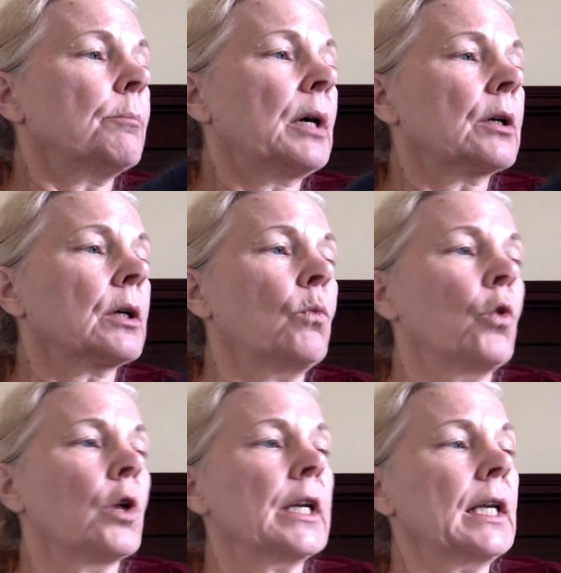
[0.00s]
bark a
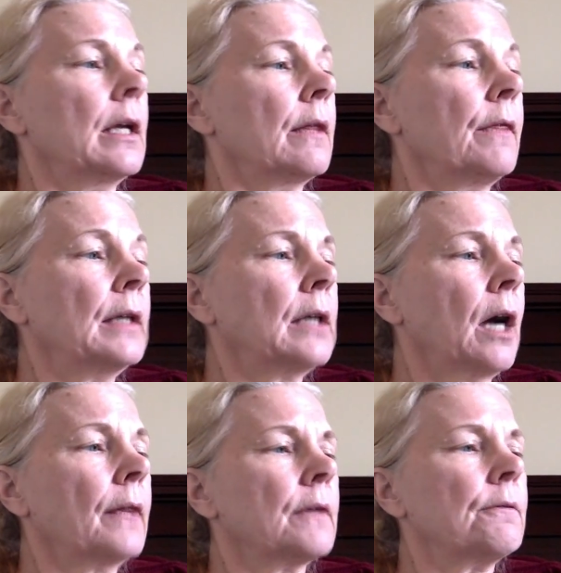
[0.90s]
warning, then
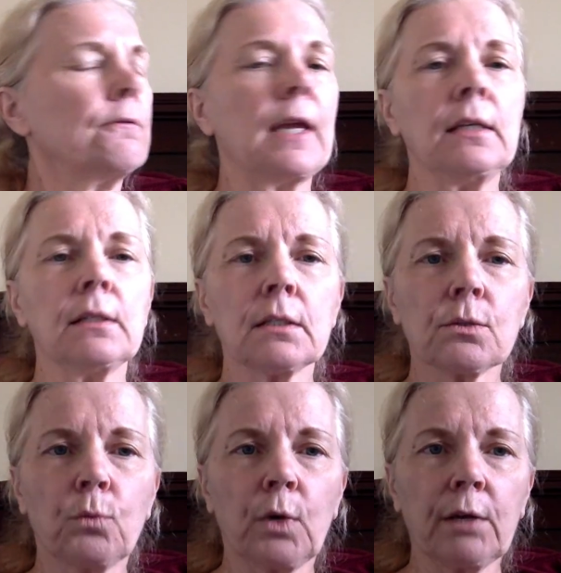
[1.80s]
caught the faintest
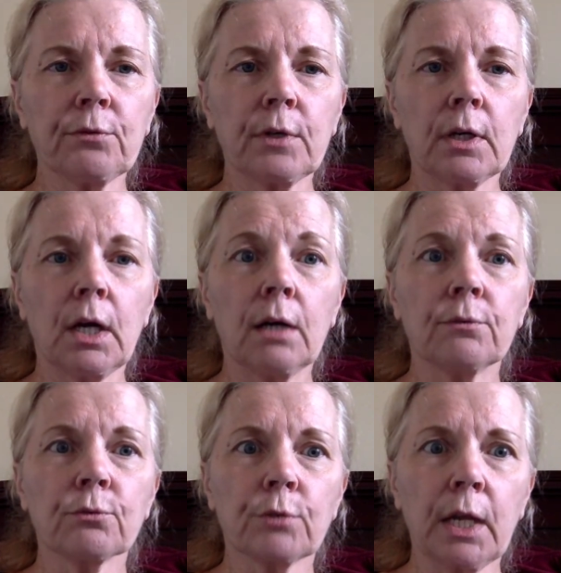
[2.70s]
whiff
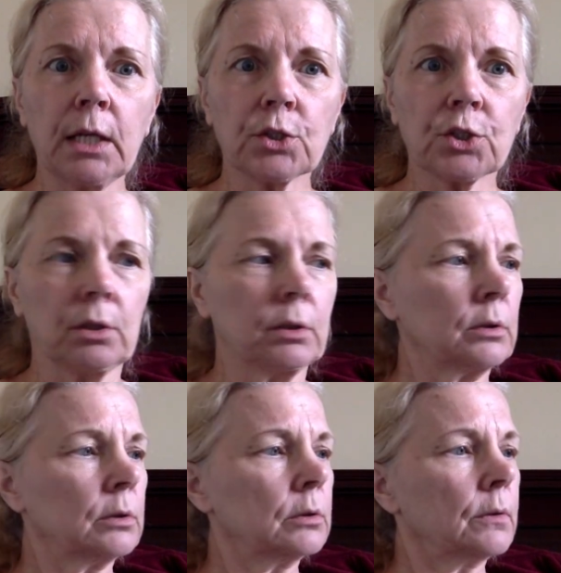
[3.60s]
of Rachel.
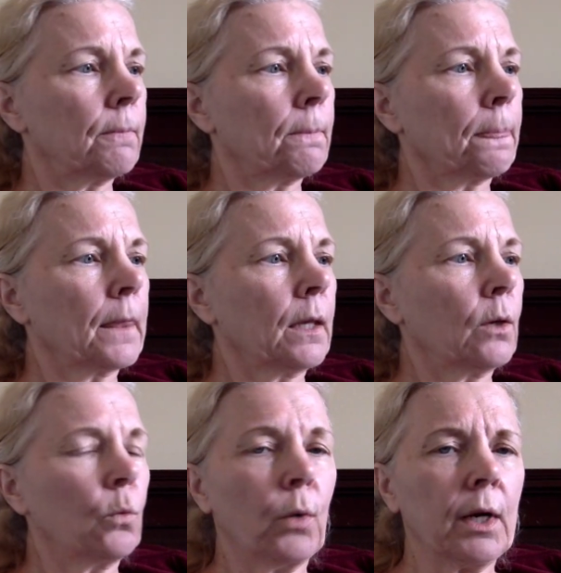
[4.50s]

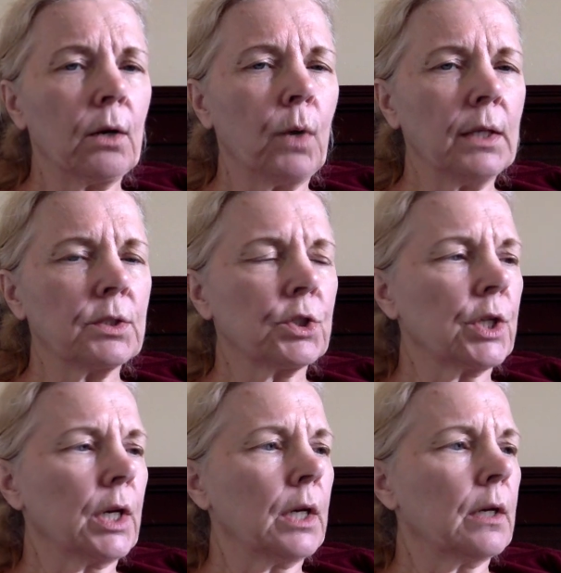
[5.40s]
Where was
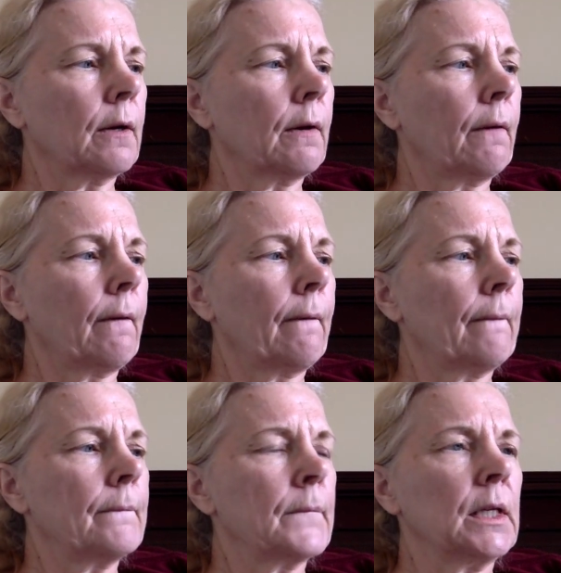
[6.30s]
she?
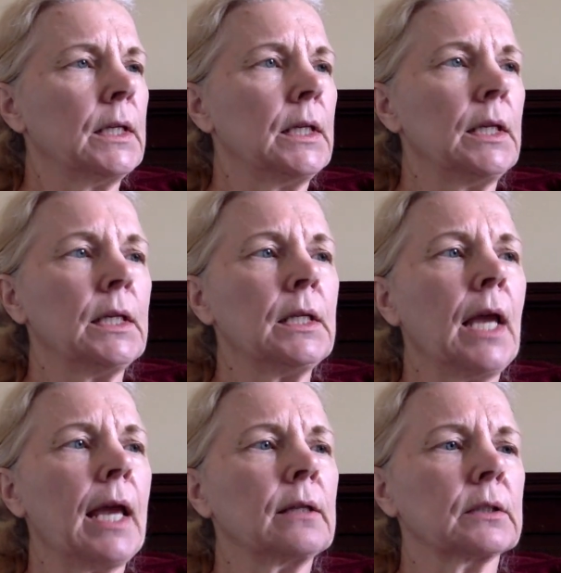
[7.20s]
He
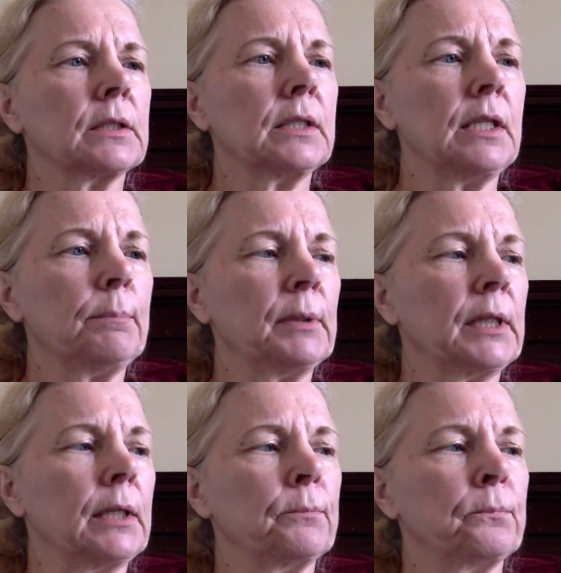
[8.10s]
inhaled deeply.